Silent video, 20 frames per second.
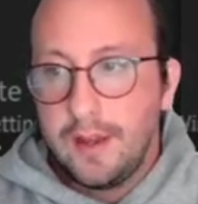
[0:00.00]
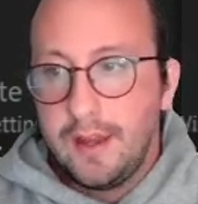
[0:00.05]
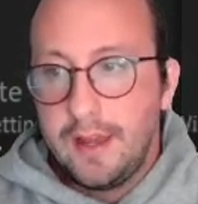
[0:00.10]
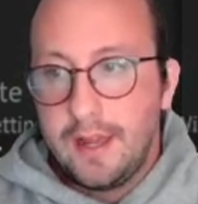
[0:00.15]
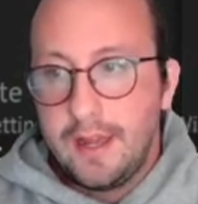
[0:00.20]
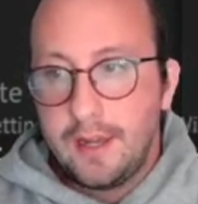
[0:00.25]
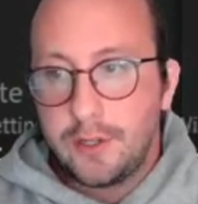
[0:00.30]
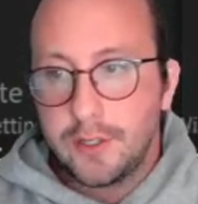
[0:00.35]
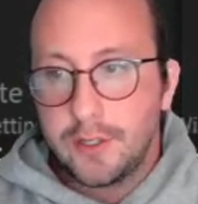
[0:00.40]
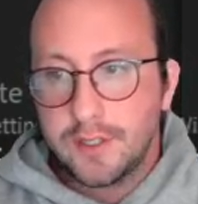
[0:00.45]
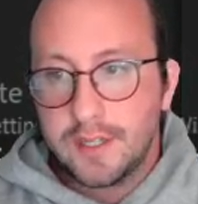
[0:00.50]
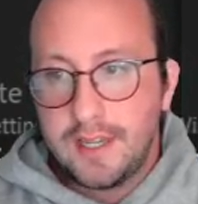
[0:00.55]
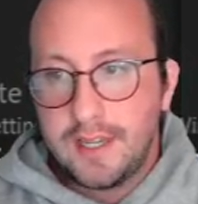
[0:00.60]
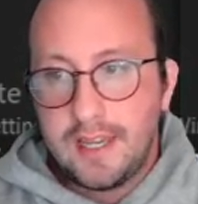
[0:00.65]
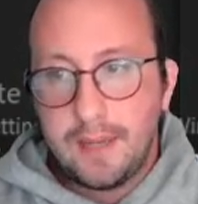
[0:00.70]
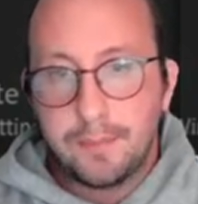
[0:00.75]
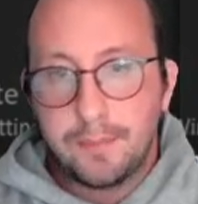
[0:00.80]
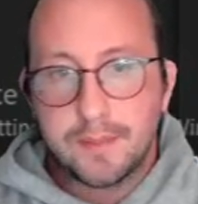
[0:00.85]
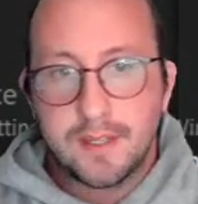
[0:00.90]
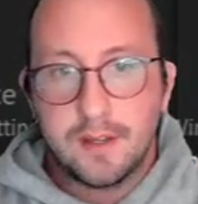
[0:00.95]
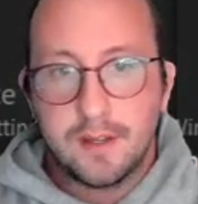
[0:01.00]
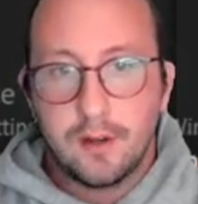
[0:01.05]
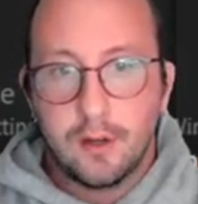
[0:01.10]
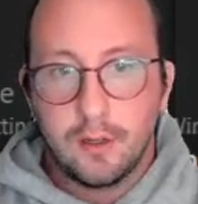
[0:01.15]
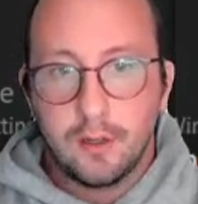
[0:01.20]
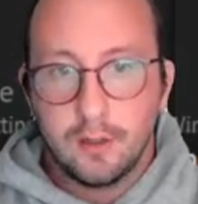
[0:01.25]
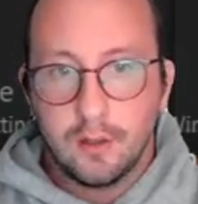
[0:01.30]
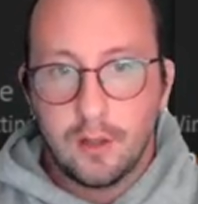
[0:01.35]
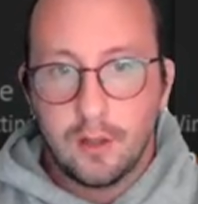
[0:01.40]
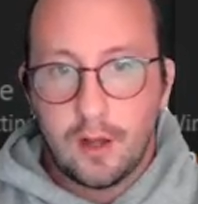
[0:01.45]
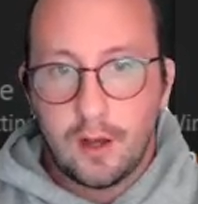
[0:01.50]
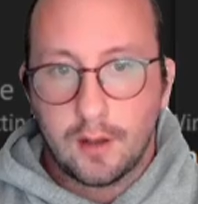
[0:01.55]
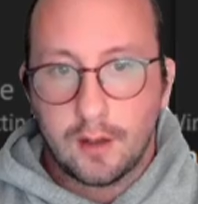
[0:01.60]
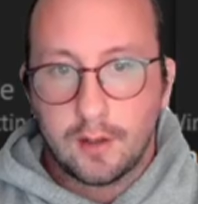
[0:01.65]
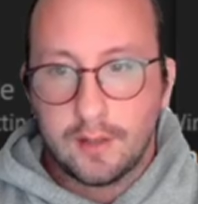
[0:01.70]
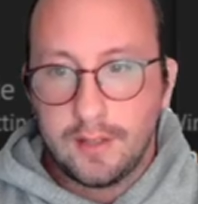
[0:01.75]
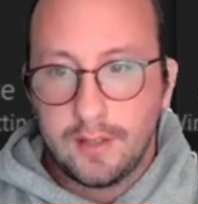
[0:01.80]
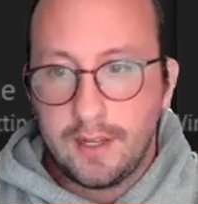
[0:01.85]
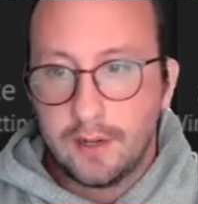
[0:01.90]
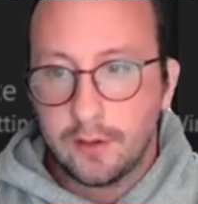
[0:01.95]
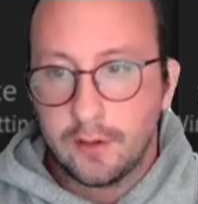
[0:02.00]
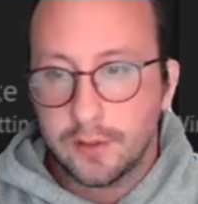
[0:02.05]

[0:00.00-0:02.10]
and it just keeps it a lot cleaner.